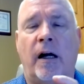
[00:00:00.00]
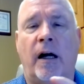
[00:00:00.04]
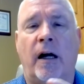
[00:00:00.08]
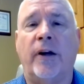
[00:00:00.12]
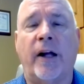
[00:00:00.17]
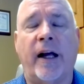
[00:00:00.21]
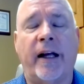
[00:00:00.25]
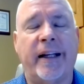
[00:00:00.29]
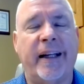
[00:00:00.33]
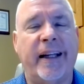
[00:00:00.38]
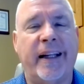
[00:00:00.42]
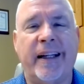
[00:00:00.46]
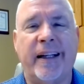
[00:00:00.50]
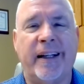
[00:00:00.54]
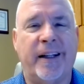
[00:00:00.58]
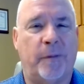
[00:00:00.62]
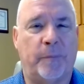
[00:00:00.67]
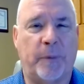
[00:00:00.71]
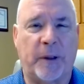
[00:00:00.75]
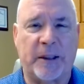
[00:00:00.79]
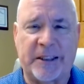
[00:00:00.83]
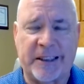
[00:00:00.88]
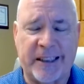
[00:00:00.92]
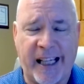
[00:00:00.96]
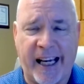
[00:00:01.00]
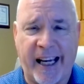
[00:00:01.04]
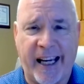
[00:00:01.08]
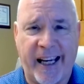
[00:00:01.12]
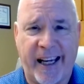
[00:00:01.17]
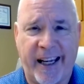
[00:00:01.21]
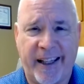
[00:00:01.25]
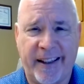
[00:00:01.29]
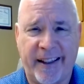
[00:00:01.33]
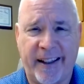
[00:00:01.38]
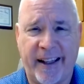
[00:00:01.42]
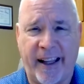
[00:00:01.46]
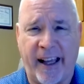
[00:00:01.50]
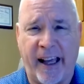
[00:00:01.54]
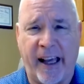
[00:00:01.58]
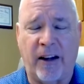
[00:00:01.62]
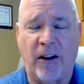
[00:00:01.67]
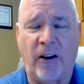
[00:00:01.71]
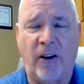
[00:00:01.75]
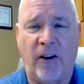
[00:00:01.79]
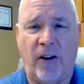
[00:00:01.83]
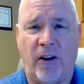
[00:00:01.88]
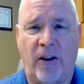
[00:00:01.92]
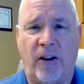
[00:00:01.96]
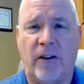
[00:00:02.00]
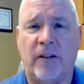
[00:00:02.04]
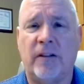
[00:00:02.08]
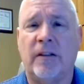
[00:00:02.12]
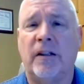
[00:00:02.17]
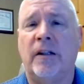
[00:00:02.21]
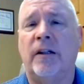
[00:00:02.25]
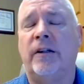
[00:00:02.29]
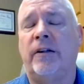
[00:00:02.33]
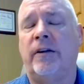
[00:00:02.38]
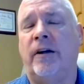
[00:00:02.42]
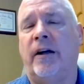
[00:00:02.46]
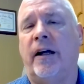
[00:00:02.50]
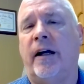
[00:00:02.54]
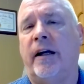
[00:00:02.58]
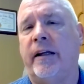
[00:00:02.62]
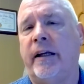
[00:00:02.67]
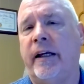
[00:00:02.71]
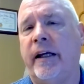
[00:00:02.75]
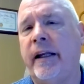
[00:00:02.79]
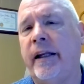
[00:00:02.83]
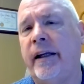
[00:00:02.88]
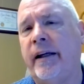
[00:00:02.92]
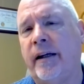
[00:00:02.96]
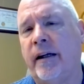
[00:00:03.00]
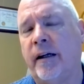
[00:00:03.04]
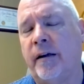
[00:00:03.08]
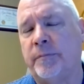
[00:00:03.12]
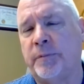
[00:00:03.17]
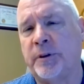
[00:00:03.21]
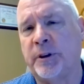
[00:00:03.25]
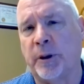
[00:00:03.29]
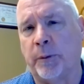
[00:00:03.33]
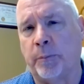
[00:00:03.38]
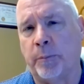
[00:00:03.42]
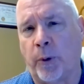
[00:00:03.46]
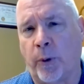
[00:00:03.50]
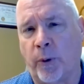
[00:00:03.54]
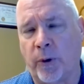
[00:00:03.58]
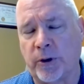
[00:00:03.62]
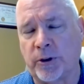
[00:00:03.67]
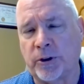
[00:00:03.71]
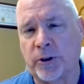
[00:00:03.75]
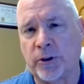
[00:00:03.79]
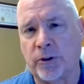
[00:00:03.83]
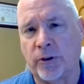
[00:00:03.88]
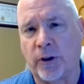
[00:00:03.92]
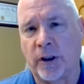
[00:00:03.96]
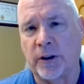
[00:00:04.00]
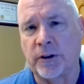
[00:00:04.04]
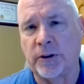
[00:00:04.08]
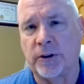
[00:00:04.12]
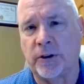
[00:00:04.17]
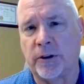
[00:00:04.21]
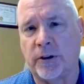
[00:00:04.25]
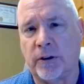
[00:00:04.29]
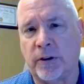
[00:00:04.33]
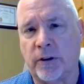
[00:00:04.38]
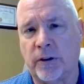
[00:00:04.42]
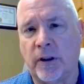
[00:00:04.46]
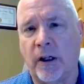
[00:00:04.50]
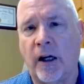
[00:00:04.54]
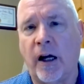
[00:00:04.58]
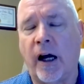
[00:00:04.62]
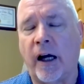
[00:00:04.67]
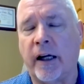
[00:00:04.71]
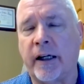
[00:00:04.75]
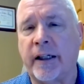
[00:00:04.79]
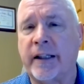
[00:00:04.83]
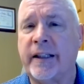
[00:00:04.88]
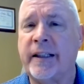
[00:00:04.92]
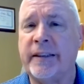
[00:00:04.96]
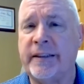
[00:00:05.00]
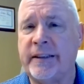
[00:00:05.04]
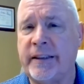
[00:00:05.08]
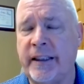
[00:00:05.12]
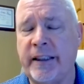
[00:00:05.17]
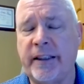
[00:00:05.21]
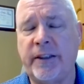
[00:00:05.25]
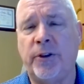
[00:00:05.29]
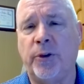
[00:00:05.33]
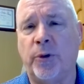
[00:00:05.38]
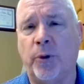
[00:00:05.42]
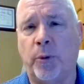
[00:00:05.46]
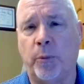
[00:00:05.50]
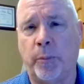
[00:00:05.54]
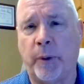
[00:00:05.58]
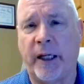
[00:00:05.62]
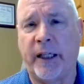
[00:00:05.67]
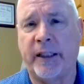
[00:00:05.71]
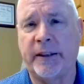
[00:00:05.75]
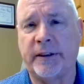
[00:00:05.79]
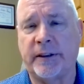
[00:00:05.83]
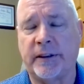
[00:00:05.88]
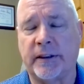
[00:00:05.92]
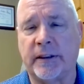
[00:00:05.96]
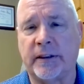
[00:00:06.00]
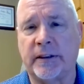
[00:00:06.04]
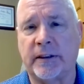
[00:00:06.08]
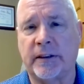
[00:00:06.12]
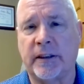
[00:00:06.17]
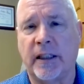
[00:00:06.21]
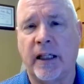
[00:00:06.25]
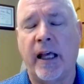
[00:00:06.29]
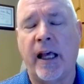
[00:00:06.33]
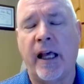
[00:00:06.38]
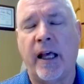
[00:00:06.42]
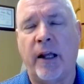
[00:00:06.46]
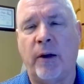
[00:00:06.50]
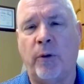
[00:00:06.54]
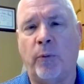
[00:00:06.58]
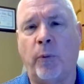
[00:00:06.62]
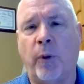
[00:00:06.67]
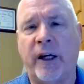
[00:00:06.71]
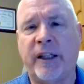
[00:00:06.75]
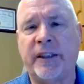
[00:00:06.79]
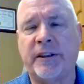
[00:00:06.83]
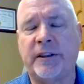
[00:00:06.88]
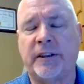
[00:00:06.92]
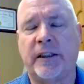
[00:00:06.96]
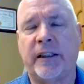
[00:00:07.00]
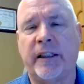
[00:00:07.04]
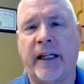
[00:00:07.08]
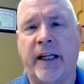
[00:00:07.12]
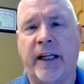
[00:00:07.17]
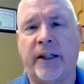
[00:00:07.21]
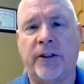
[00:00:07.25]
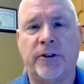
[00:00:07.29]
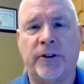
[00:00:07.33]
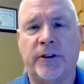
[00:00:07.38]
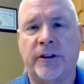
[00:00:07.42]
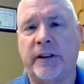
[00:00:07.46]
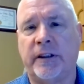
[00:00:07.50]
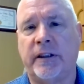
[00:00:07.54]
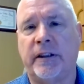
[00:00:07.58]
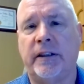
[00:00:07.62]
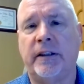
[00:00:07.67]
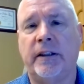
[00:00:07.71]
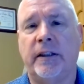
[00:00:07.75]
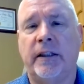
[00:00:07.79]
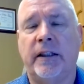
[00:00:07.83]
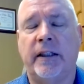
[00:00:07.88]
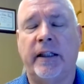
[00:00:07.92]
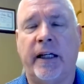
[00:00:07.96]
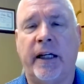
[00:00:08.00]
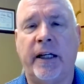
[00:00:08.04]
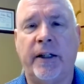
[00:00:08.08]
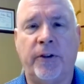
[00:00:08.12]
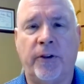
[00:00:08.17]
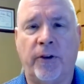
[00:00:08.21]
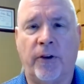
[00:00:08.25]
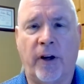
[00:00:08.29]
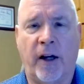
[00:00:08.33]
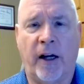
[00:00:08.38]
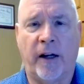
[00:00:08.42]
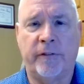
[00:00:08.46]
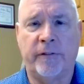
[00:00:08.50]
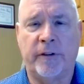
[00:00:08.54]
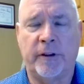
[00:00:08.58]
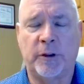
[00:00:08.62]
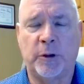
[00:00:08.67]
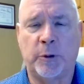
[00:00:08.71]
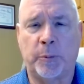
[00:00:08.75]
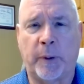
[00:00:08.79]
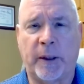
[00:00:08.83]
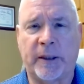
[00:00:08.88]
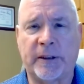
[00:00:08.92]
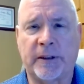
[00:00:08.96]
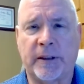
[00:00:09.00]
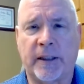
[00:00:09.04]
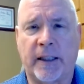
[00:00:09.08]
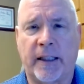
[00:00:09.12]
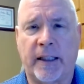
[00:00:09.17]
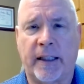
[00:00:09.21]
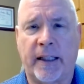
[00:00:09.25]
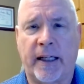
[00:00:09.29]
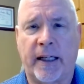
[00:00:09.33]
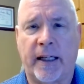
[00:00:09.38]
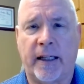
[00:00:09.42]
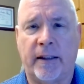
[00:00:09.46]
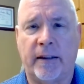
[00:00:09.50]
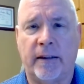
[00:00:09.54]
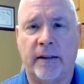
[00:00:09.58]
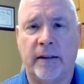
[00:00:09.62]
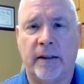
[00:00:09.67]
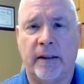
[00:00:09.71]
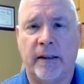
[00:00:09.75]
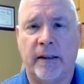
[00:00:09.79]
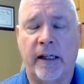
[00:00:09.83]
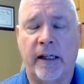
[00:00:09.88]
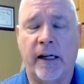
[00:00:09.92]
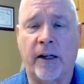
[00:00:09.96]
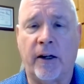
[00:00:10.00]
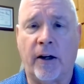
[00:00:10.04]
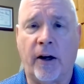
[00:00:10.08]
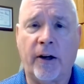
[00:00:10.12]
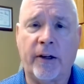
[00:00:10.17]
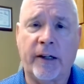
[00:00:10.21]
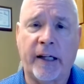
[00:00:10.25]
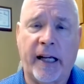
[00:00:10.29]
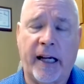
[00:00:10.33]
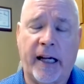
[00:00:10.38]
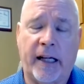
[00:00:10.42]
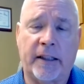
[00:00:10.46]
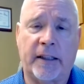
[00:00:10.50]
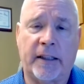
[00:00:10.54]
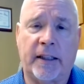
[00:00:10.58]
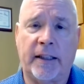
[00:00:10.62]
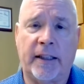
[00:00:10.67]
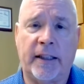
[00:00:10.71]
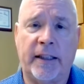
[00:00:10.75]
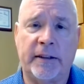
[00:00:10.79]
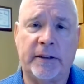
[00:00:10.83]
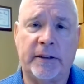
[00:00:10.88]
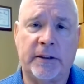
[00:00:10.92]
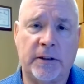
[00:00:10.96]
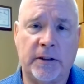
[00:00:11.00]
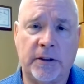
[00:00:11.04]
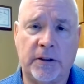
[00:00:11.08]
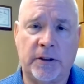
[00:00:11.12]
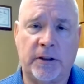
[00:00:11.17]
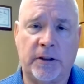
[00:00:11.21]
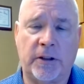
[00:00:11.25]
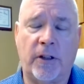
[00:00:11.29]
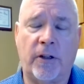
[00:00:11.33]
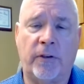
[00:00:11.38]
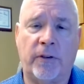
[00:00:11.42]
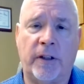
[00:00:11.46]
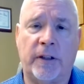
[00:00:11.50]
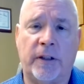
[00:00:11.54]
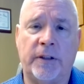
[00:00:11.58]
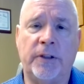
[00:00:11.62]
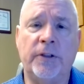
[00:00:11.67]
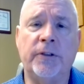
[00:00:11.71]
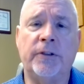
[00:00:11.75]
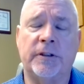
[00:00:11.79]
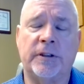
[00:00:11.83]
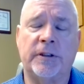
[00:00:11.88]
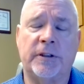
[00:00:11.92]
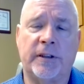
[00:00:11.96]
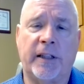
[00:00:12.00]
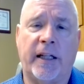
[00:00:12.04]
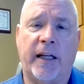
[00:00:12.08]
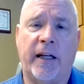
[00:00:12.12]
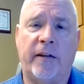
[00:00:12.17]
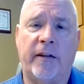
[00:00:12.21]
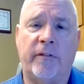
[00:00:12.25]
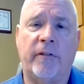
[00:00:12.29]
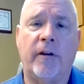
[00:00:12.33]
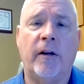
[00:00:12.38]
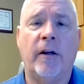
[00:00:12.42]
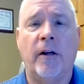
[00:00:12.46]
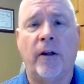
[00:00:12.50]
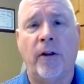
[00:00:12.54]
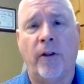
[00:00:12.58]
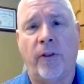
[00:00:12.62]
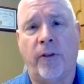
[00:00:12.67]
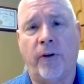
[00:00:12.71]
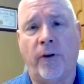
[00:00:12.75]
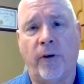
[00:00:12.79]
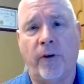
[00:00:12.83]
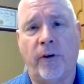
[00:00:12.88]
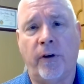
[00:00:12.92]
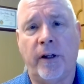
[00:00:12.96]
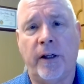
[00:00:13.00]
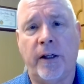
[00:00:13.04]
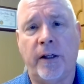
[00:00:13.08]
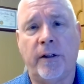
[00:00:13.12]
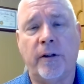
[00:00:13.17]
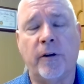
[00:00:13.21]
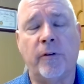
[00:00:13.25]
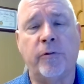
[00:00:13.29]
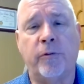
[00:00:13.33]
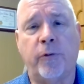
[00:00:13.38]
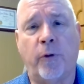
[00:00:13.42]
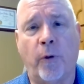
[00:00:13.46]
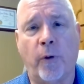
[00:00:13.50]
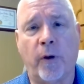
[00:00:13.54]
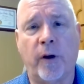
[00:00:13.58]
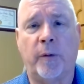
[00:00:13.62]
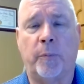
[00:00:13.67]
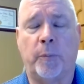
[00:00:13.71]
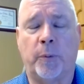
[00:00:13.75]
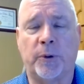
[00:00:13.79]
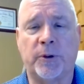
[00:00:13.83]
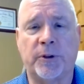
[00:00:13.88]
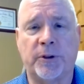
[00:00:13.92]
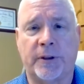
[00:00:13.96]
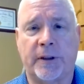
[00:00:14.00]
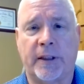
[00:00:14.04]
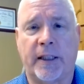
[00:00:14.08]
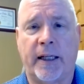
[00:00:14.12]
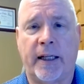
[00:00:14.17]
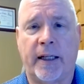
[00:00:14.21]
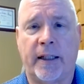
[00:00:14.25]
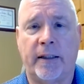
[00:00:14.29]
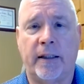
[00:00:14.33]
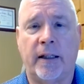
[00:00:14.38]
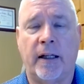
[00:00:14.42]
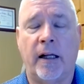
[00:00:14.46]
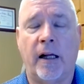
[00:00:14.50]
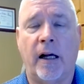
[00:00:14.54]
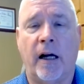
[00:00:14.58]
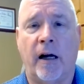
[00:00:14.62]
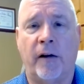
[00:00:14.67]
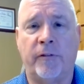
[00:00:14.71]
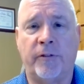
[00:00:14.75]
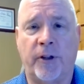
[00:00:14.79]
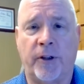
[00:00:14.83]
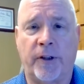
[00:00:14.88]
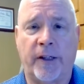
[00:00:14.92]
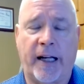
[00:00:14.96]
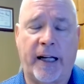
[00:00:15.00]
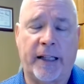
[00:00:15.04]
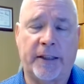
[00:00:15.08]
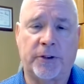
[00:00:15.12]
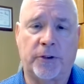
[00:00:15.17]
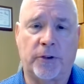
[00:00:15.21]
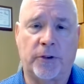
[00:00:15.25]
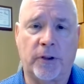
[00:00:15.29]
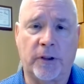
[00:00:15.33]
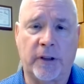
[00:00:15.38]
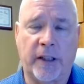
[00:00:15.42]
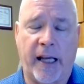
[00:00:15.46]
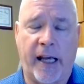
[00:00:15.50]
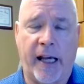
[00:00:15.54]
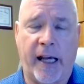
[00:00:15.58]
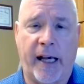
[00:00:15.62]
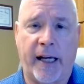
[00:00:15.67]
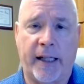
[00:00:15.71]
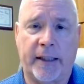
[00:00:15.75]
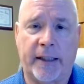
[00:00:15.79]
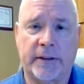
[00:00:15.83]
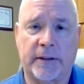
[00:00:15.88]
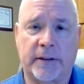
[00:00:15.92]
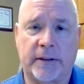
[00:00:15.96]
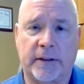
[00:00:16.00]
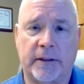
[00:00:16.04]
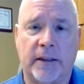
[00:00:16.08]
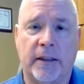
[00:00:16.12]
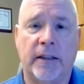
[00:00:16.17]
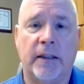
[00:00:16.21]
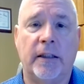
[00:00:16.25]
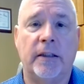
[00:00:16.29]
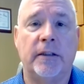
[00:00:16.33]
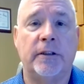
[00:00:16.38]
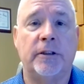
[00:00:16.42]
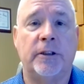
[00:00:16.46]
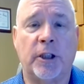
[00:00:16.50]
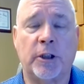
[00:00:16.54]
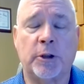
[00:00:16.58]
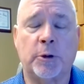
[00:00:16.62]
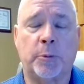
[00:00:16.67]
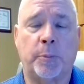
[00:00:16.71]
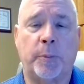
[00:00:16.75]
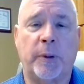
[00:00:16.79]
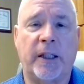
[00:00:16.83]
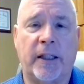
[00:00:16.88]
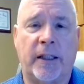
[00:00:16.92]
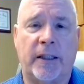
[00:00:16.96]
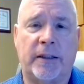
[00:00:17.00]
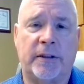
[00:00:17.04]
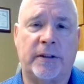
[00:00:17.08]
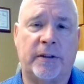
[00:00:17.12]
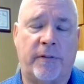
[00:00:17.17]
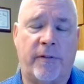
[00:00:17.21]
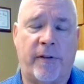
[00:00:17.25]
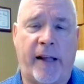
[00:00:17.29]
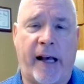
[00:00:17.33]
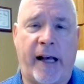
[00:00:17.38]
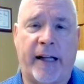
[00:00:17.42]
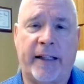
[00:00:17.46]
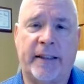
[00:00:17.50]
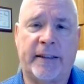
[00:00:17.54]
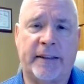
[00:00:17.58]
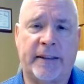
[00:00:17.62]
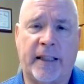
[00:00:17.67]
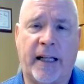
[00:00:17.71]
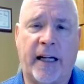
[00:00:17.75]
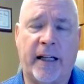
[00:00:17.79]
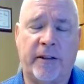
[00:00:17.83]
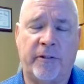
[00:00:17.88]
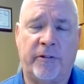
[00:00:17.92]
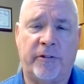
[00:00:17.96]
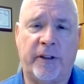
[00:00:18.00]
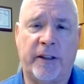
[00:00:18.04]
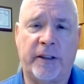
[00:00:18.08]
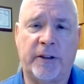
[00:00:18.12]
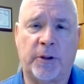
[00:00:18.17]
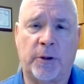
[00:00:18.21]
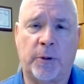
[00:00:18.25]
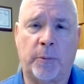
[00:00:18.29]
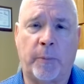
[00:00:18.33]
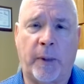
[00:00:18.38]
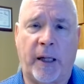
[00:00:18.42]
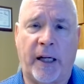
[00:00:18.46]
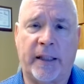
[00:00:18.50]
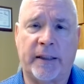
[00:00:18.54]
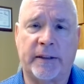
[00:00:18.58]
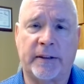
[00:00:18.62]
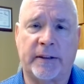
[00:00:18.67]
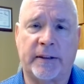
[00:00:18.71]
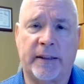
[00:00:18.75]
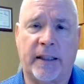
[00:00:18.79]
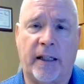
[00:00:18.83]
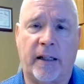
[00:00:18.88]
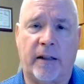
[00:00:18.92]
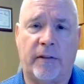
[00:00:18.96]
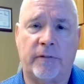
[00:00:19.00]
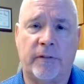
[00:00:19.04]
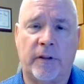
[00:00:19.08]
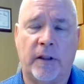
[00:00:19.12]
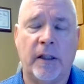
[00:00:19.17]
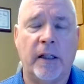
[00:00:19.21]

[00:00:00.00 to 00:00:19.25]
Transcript: You're not heating up a chain at all. You're not heating up support structure on a continual basis and wasting energy in your ovens based on that. And our calculations show that you can save 30 to 40% of your natural gas just because of that design feature by itself.